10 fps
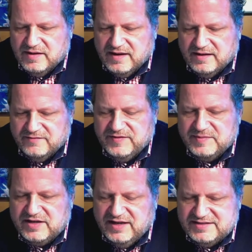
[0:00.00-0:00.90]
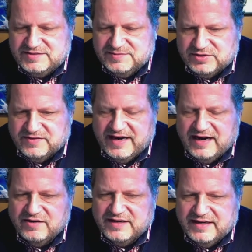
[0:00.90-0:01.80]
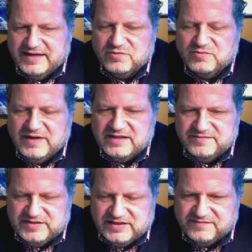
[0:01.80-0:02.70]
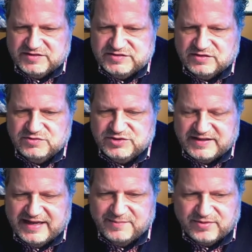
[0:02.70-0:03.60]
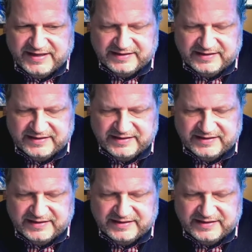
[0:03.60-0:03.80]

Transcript: from the customer that are irrelevant of the solution that I bring.